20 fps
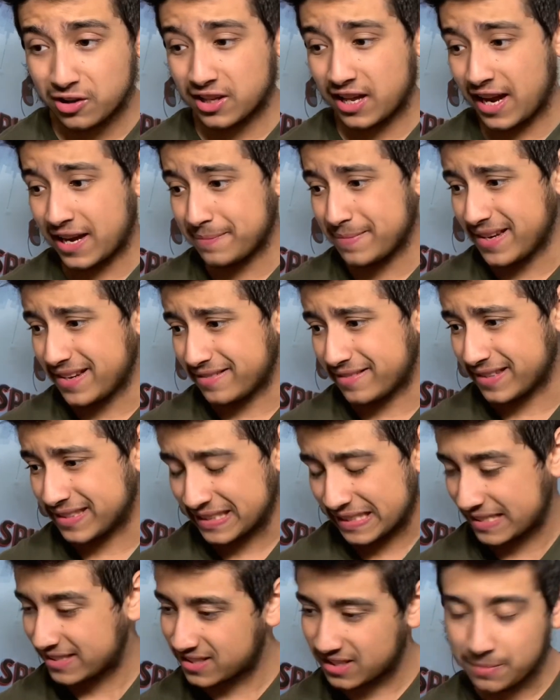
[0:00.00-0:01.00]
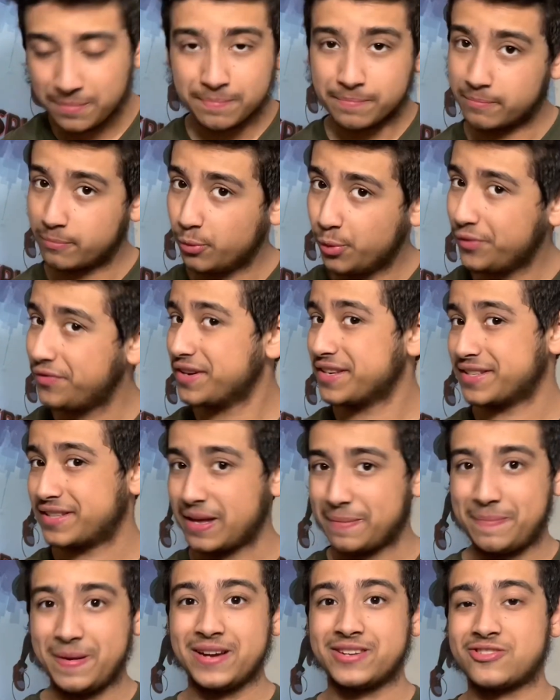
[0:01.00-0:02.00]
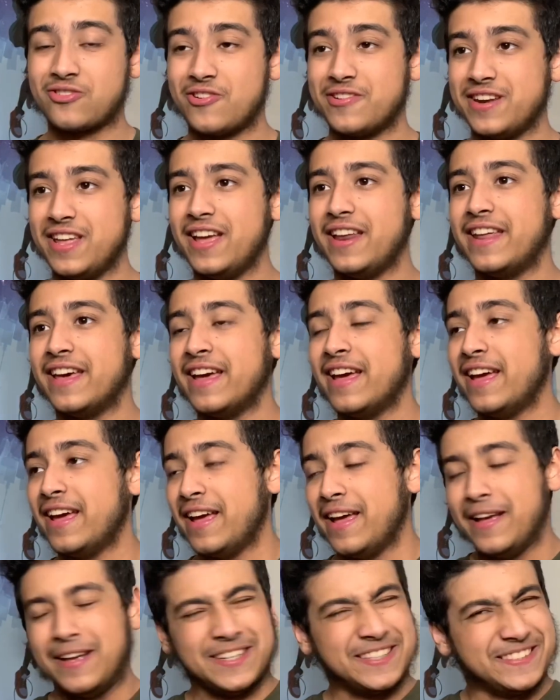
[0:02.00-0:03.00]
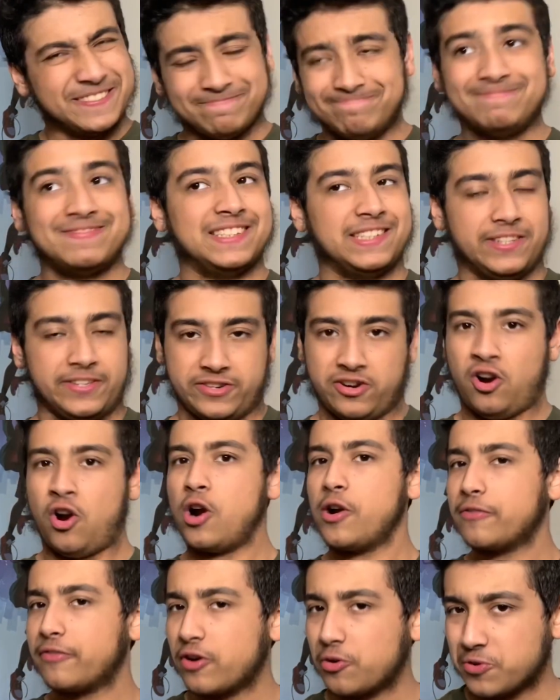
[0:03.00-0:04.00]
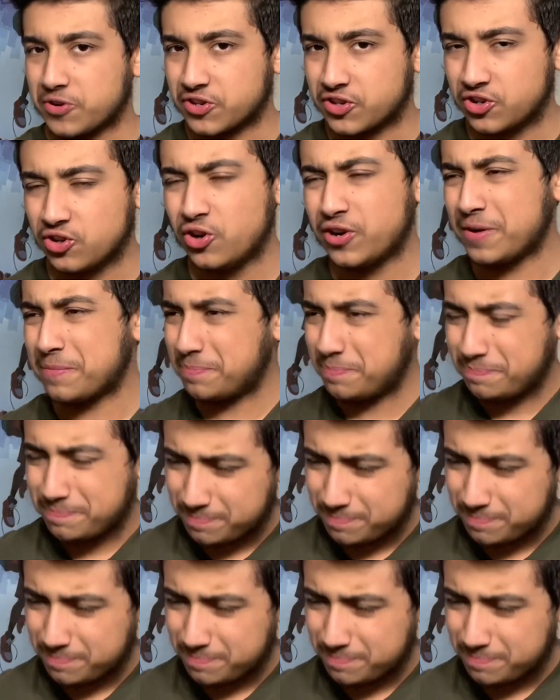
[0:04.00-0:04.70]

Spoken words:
I mean, some movies that Pixar did just aren't very good.